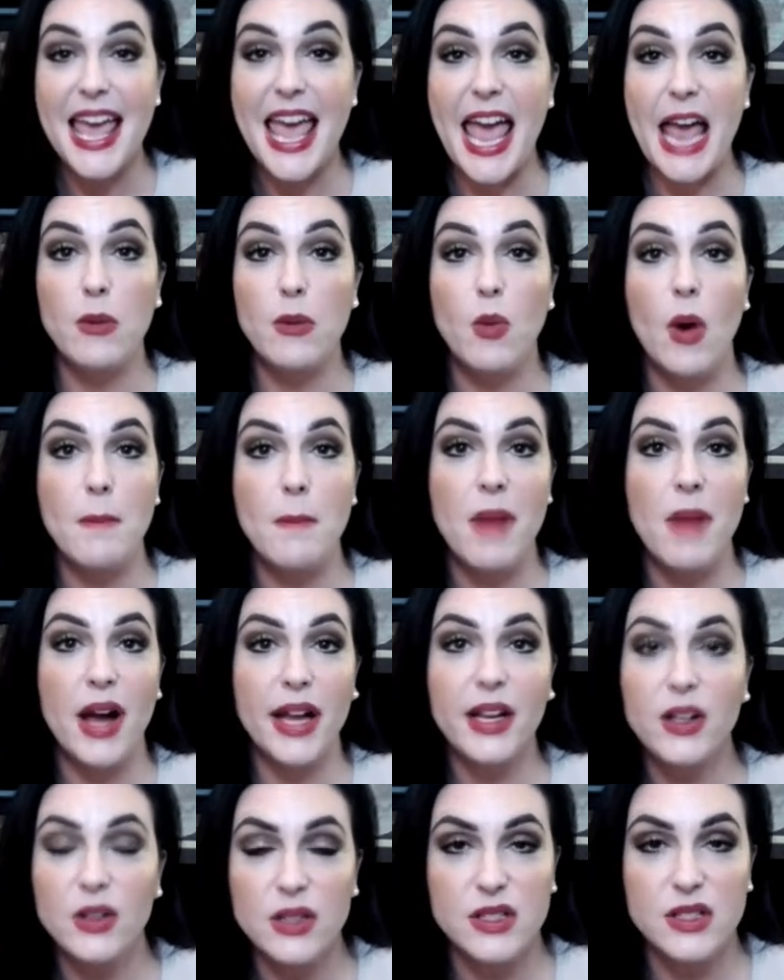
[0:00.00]
And what
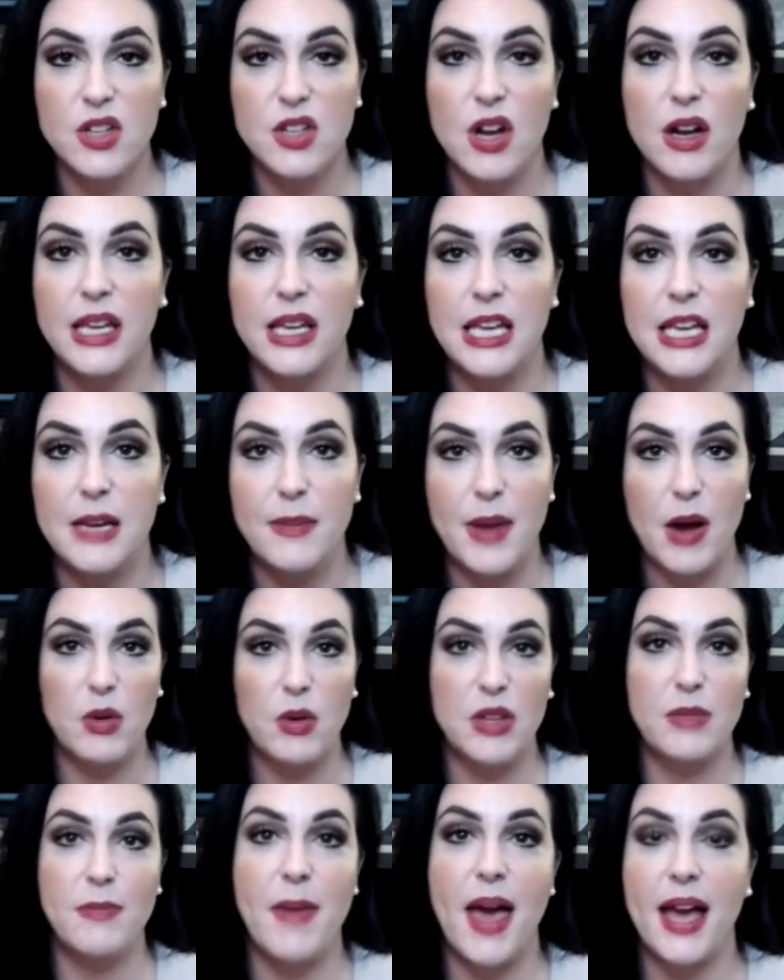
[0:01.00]
Michael was talking about
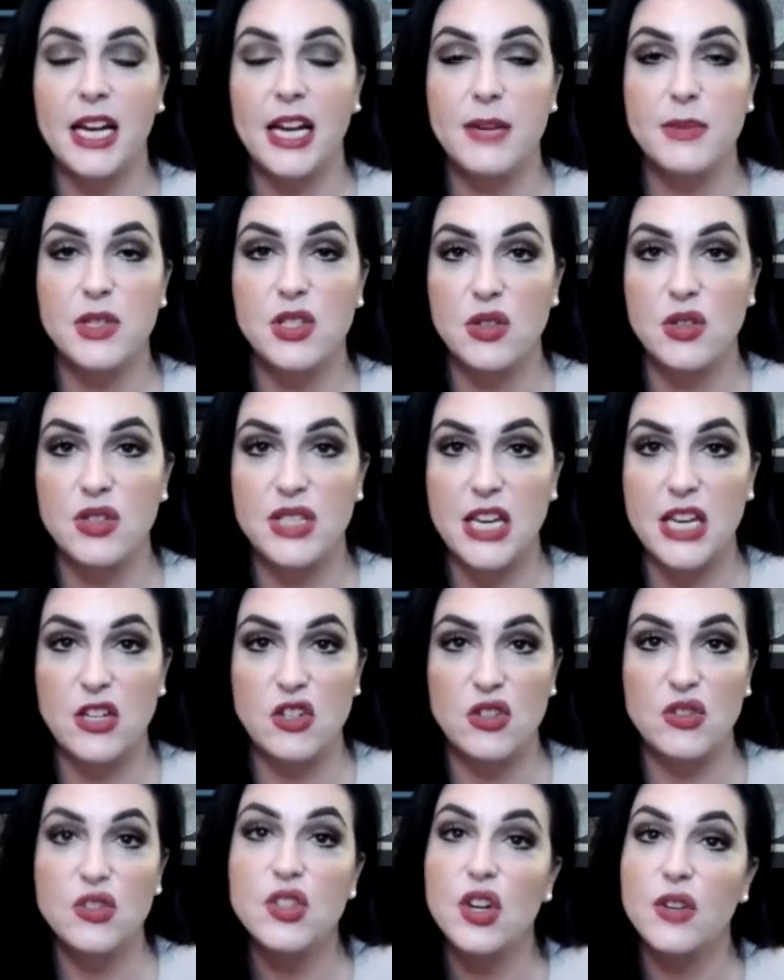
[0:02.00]
with Magnum
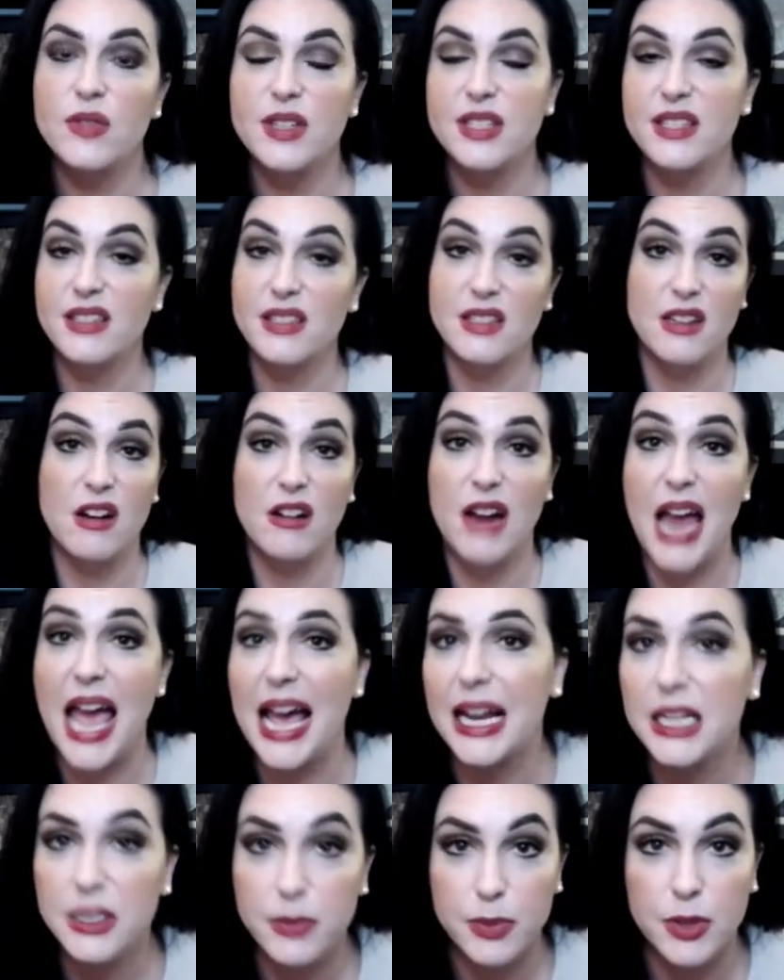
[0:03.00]
Association Services and our
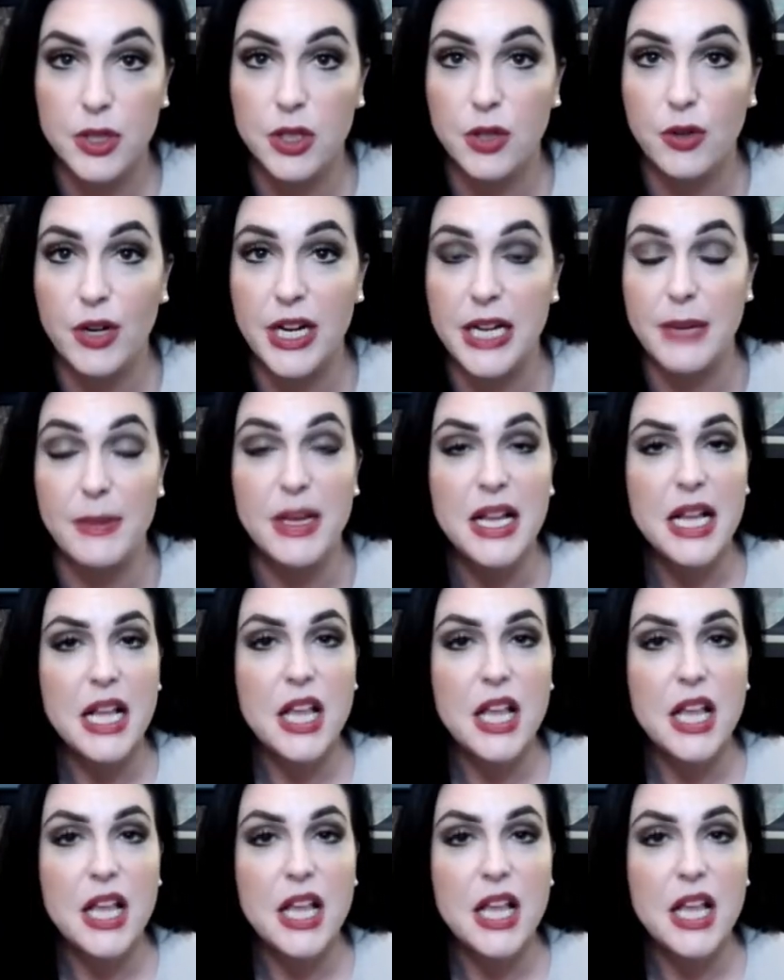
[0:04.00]
ACT program,